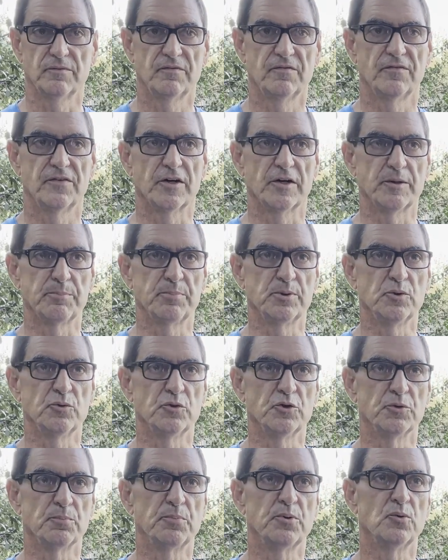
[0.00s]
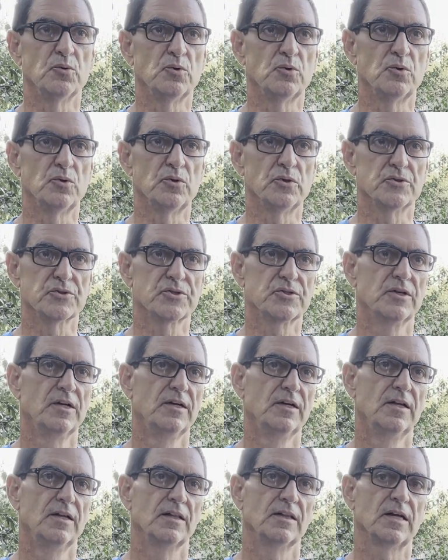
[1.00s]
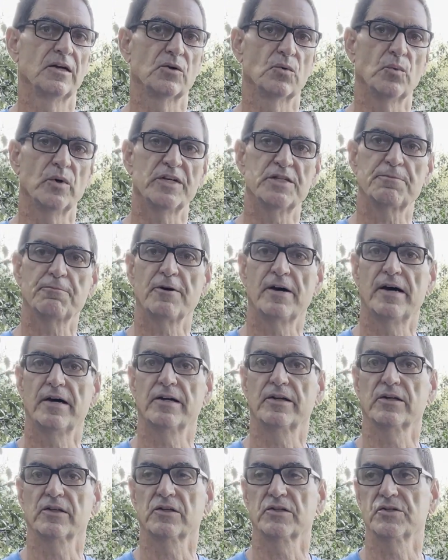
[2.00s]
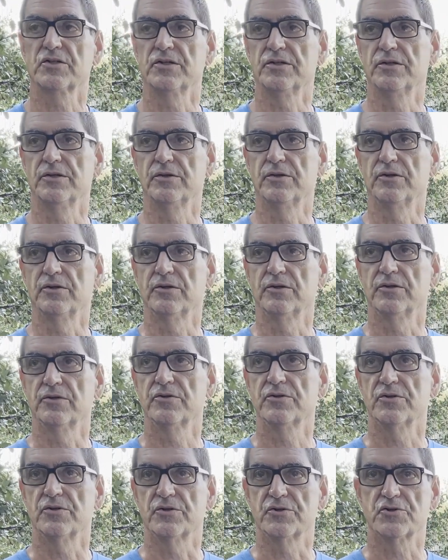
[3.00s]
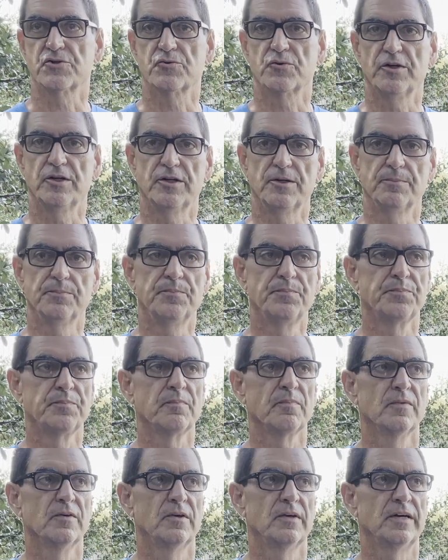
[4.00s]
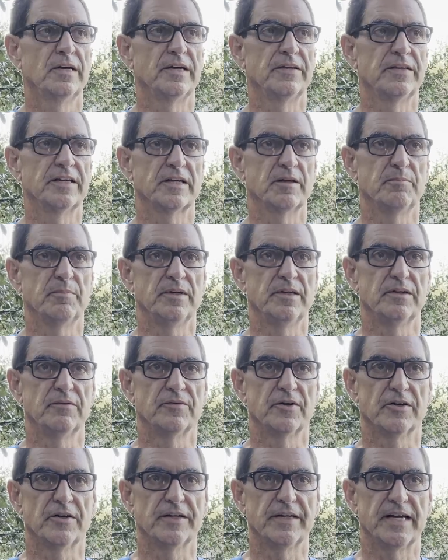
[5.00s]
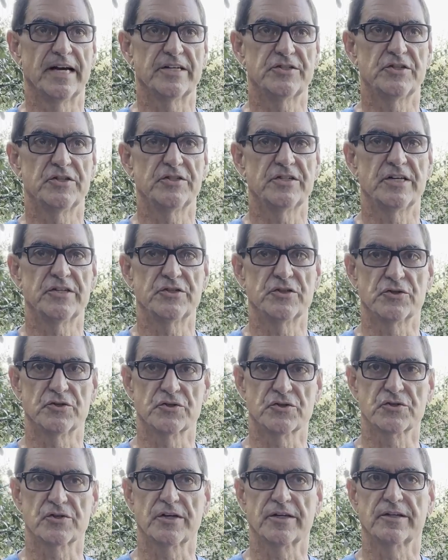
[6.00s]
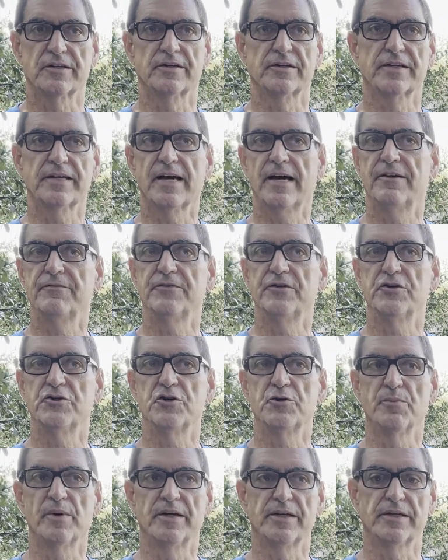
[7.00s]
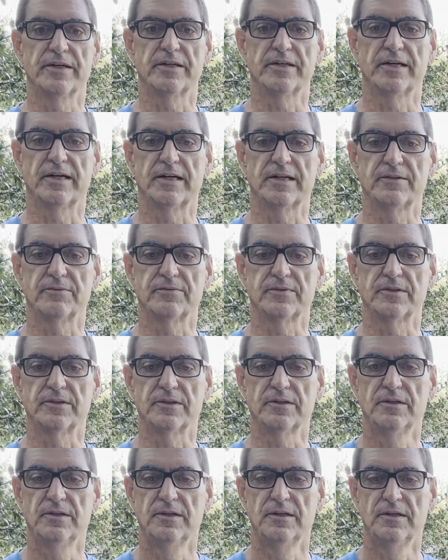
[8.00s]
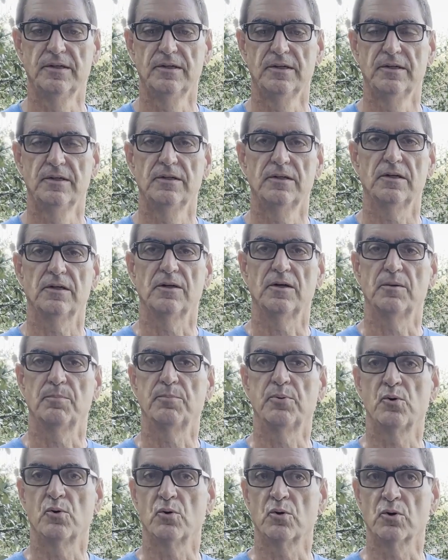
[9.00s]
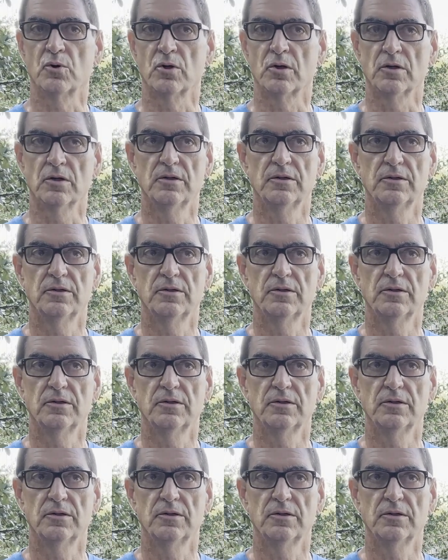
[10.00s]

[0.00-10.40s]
very polluted pools, a lot of waste products in the stream, and they can be very nasty tasting, just like a catfish you might get out of a poor